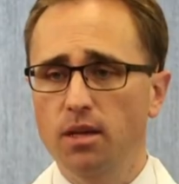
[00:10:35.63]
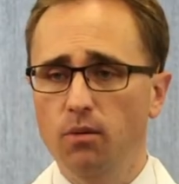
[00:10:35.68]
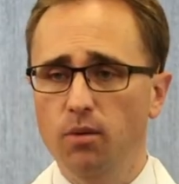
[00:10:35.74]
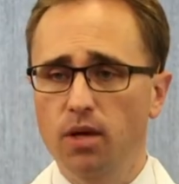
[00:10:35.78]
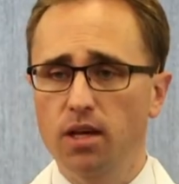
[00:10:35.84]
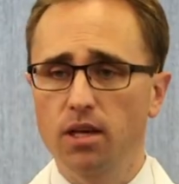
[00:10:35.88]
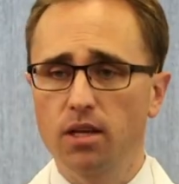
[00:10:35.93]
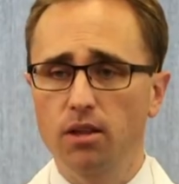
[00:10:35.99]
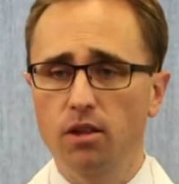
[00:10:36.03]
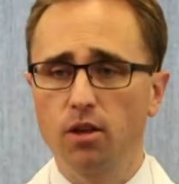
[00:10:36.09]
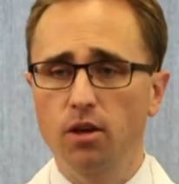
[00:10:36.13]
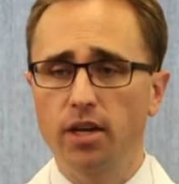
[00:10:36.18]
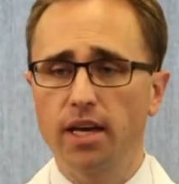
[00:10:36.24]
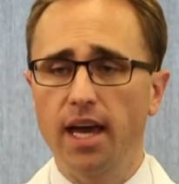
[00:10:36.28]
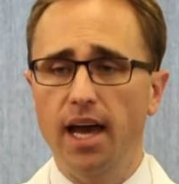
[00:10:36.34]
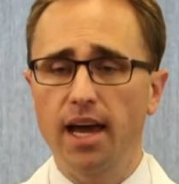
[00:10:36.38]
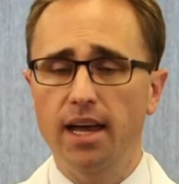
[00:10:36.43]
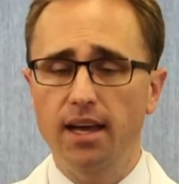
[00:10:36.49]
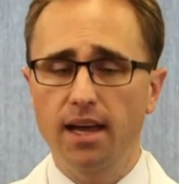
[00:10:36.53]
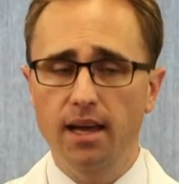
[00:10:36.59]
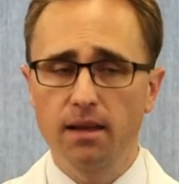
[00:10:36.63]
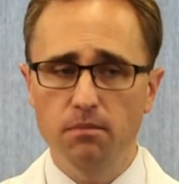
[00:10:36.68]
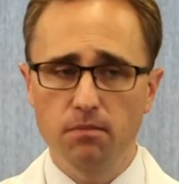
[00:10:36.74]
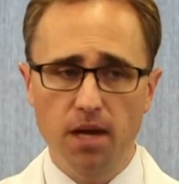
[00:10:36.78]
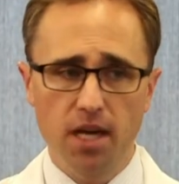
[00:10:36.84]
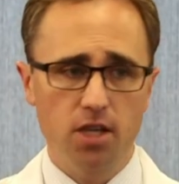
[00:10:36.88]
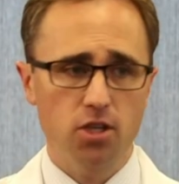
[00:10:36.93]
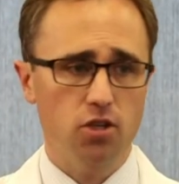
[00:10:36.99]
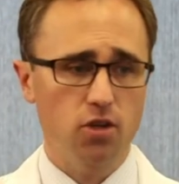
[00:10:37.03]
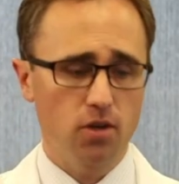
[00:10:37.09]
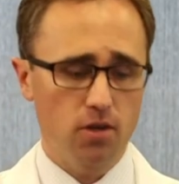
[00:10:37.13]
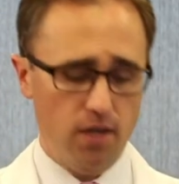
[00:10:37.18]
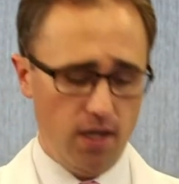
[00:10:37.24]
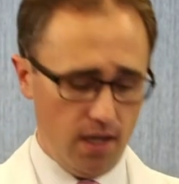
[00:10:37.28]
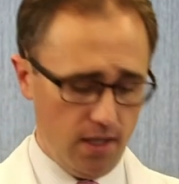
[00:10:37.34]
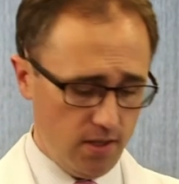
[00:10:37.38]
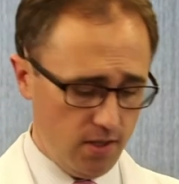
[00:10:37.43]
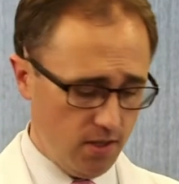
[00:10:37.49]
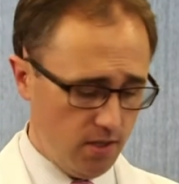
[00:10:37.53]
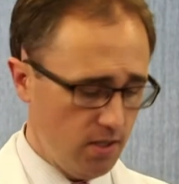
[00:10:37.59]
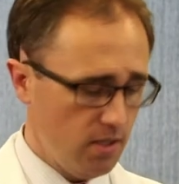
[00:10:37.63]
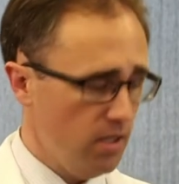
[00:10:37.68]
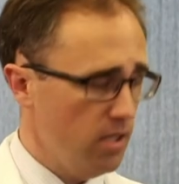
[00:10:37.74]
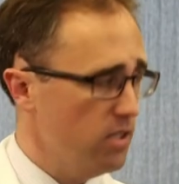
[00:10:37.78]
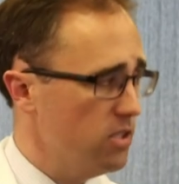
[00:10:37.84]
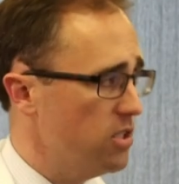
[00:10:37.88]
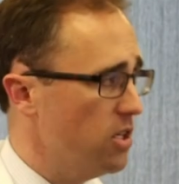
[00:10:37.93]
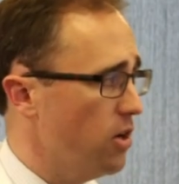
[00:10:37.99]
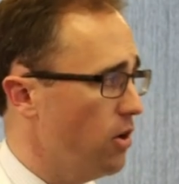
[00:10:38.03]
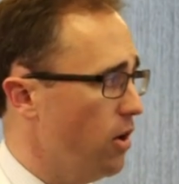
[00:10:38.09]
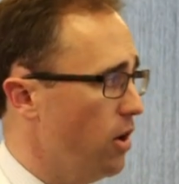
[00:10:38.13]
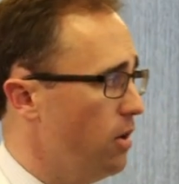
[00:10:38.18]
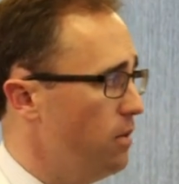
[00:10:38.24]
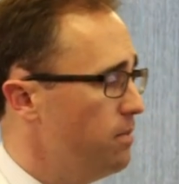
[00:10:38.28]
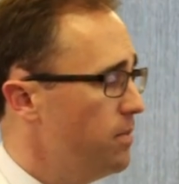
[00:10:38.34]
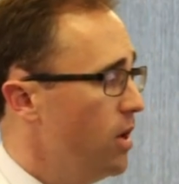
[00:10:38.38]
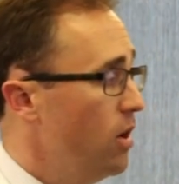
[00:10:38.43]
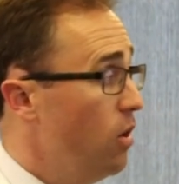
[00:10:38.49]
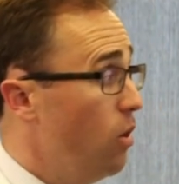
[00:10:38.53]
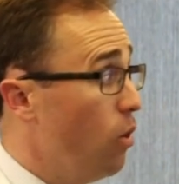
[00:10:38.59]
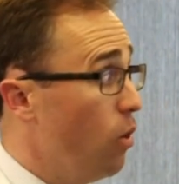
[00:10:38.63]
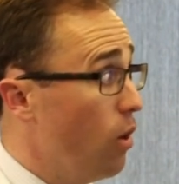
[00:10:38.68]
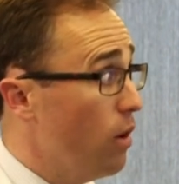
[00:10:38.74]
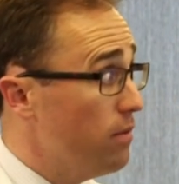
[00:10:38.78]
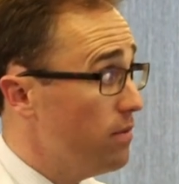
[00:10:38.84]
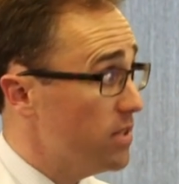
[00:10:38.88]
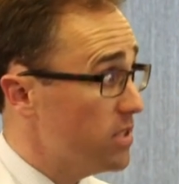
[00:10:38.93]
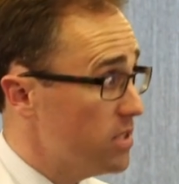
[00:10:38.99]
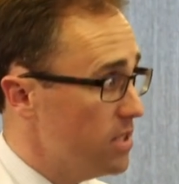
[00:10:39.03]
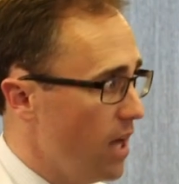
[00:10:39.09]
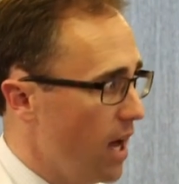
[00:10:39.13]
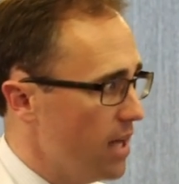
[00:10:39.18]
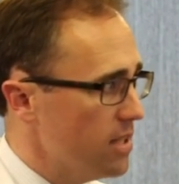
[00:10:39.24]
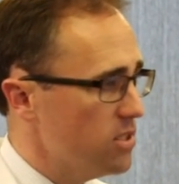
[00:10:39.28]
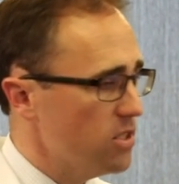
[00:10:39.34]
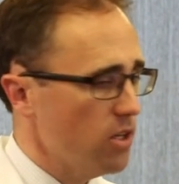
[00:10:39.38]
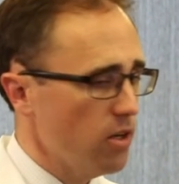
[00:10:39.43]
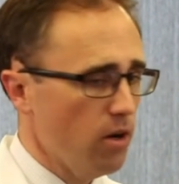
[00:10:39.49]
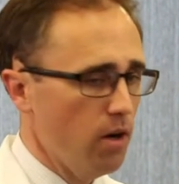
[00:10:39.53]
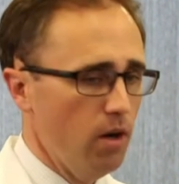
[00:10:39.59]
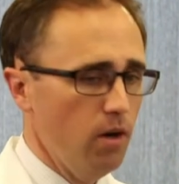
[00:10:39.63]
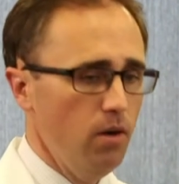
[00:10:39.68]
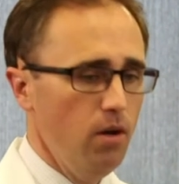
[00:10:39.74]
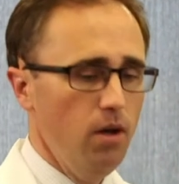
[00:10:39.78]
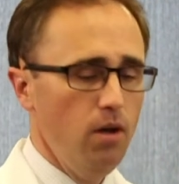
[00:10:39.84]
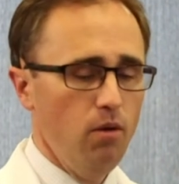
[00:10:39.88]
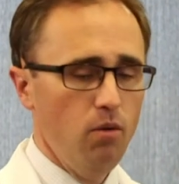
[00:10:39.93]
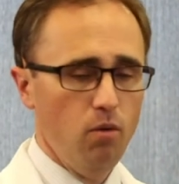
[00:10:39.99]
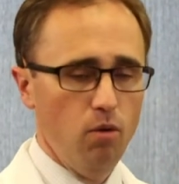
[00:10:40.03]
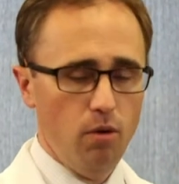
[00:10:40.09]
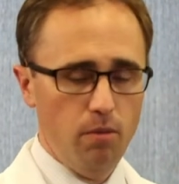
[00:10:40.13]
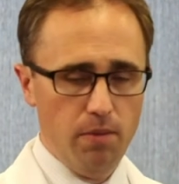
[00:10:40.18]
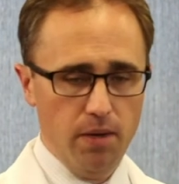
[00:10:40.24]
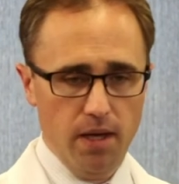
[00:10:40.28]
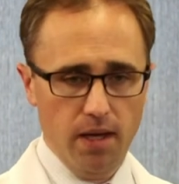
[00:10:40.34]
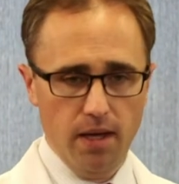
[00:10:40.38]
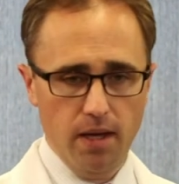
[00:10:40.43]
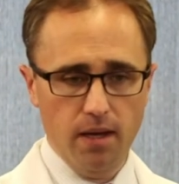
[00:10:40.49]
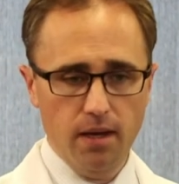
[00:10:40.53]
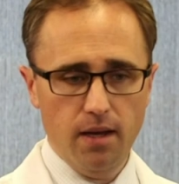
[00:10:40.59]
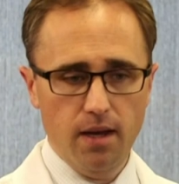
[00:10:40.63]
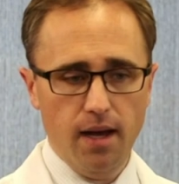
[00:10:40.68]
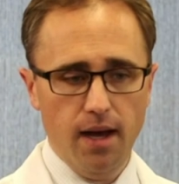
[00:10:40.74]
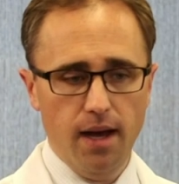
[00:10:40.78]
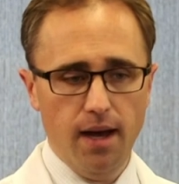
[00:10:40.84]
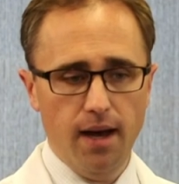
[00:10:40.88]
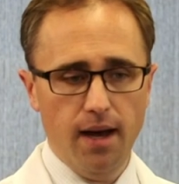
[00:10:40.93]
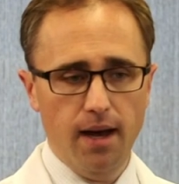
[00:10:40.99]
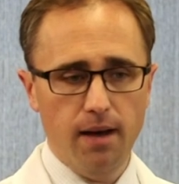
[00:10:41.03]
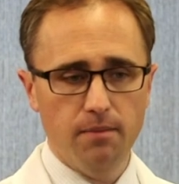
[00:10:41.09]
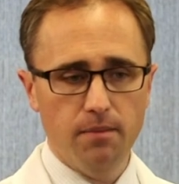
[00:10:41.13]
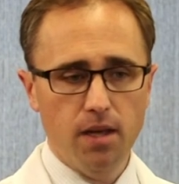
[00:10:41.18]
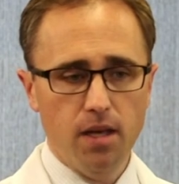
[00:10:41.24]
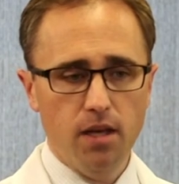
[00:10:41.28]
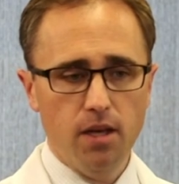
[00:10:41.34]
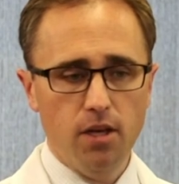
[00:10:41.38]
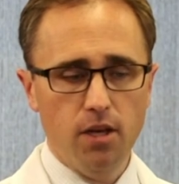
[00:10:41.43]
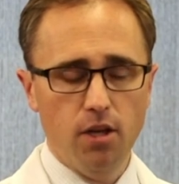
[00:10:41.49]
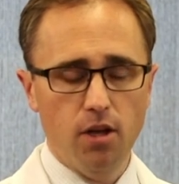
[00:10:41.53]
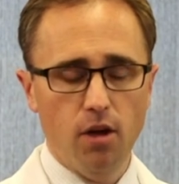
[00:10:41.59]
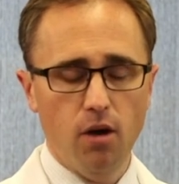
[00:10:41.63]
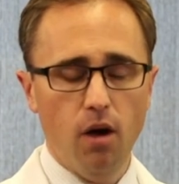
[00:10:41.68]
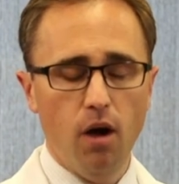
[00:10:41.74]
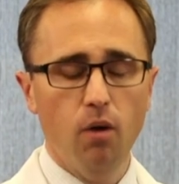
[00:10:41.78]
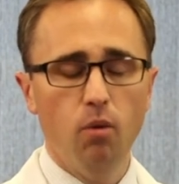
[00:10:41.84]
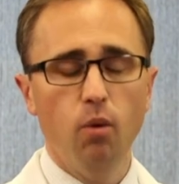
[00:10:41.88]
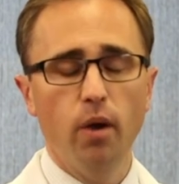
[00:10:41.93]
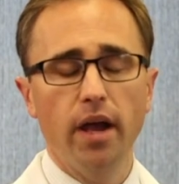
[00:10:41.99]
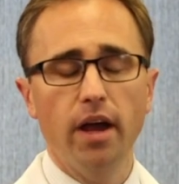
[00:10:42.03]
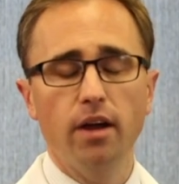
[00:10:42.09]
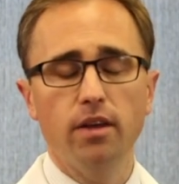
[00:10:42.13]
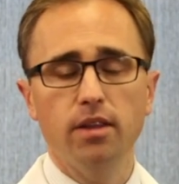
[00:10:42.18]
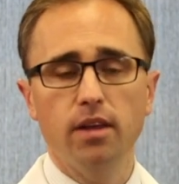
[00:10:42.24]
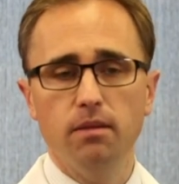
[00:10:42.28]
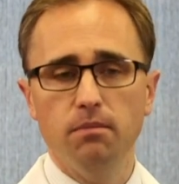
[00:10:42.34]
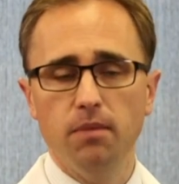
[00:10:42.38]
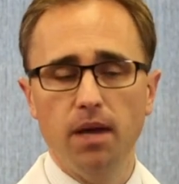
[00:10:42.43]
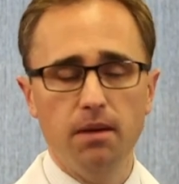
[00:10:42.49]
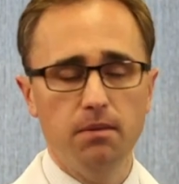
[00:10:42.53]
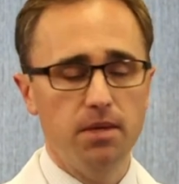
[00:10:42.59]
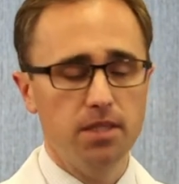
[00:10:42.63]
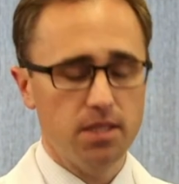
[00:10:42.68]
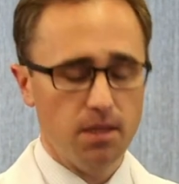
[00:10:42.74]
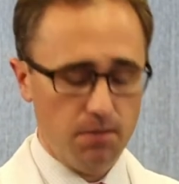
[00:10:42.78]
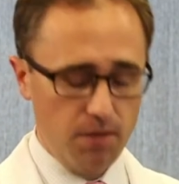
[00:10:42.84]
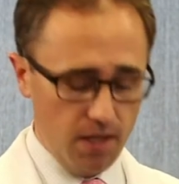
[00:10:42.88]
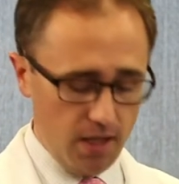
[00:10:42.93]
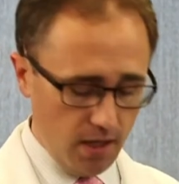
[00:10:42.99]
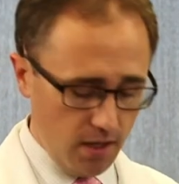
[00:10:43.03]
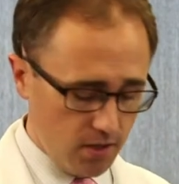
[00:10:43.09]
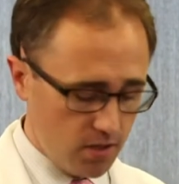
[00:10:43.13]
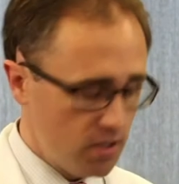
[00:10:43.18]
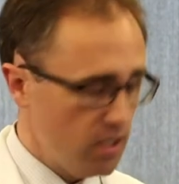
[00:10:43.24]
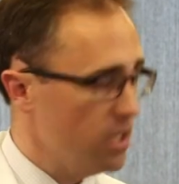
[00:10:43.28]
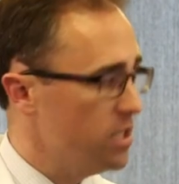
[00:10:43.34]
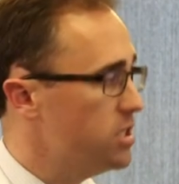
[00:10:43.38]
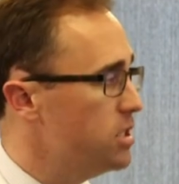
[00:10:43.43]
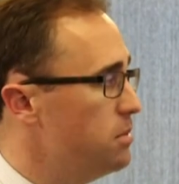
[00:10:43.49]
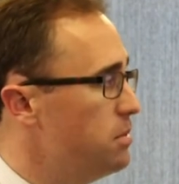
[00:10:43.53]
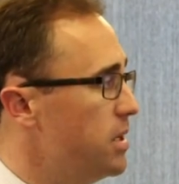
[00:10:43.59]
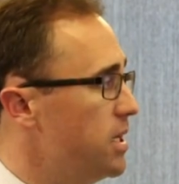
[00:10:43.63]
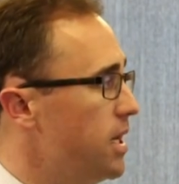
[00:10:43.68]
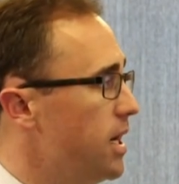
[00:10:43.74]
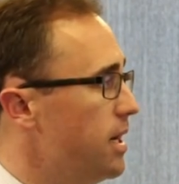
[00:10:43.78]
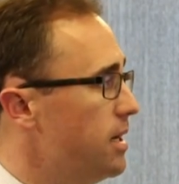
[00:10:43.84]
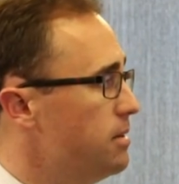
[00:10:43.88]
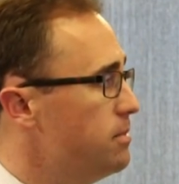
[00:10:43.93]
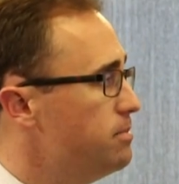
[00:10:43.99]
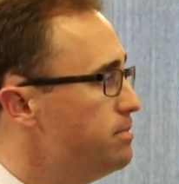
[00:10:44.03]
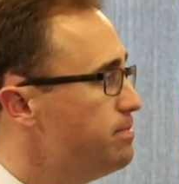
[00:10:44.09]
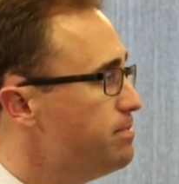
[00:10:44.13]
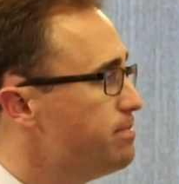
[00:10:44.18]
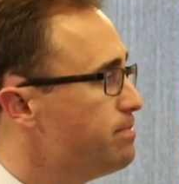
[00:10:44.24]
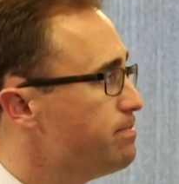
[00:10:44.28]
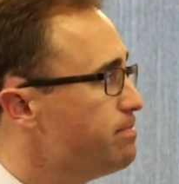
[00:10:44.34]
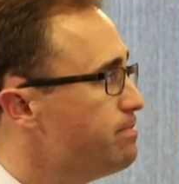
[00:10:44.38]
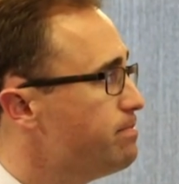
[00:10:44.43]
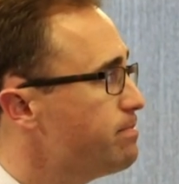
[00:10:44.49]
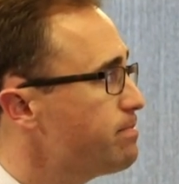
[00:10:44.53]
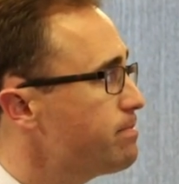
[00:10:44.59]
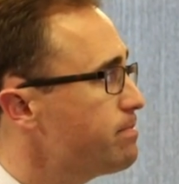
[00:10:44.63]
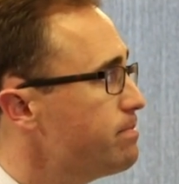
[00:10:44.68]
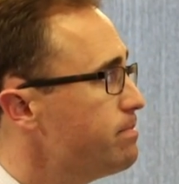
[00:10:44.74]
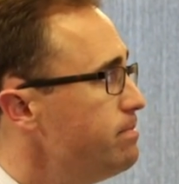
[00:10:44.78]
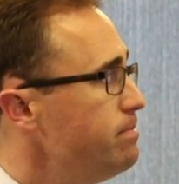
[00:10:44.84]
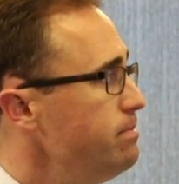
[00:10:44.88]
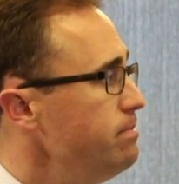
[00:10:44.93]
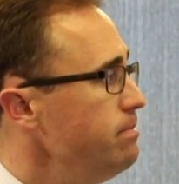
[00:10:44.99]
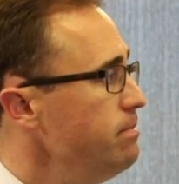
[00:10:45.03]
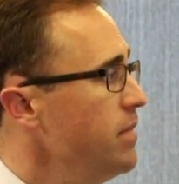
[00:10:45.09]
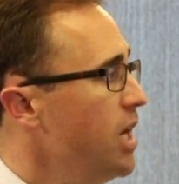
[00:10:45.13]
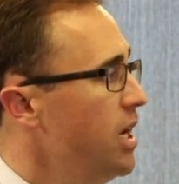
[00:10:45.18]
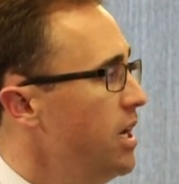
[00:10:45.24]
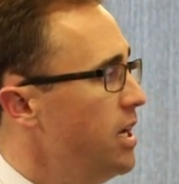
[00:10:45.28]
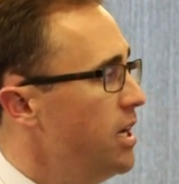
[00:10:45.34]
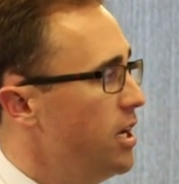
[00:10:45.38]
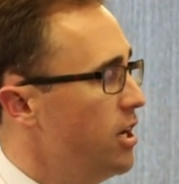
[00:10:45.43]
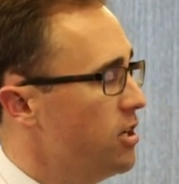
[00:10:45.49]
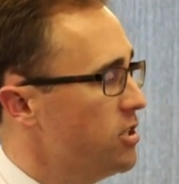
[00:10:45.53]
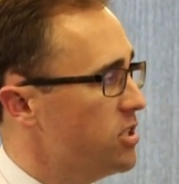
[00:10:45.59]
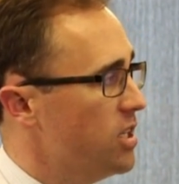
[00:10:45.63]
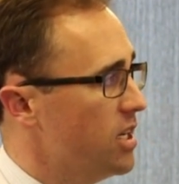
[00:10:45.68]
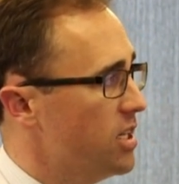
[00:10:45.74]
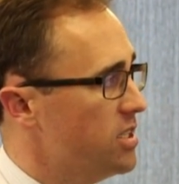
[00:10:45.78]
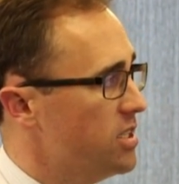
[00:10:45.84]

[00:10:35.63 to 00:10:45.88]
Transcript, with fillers: that we can look at and make sure that it's zero. Or if it's not zero, we'll be um, you know, aware that maybe something else needs to be done. Here's an